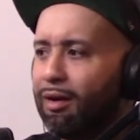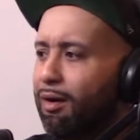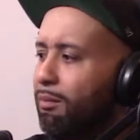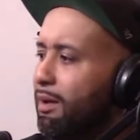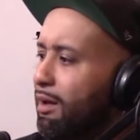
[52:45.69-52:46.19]

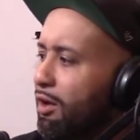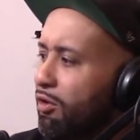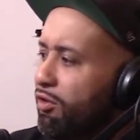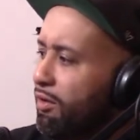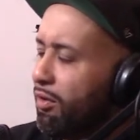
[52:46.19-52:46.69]
Um,
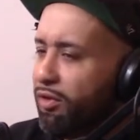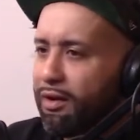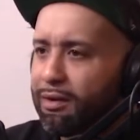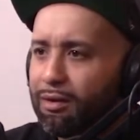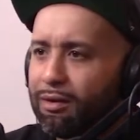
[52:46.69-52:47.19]
she's a
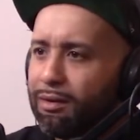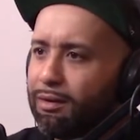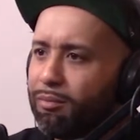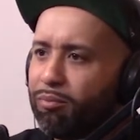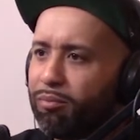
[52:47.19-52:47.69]
theater
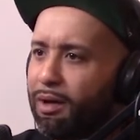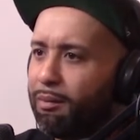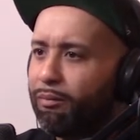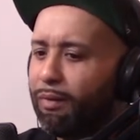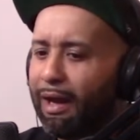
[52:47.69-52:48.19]
um,
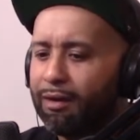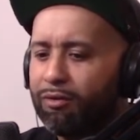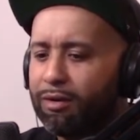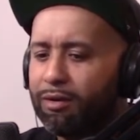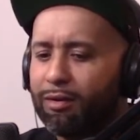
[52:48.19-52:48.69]

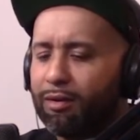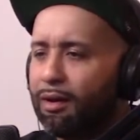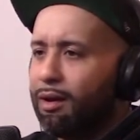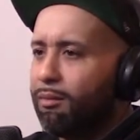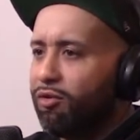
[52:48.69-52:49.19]
actress.
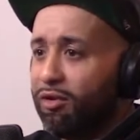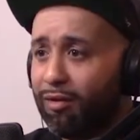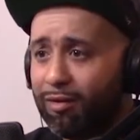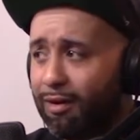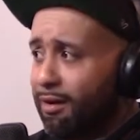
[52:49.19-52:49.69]
Um, she's a
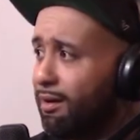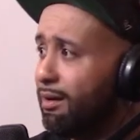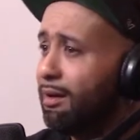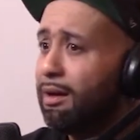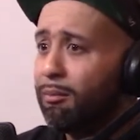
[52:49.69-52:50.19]
singer.
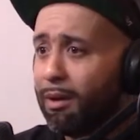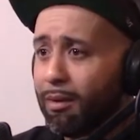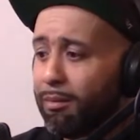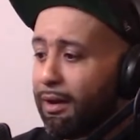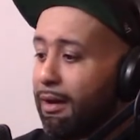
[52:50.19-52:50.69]
Blah blah
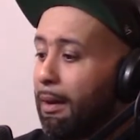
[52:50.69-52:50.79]
blah.